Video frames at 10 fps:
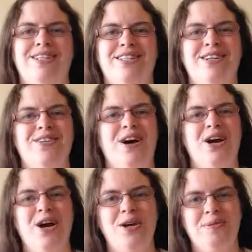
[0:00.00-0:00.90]
So I
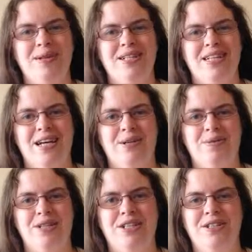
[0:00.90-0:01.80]
hope that's
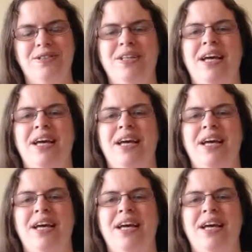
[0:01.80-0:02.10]
helped you.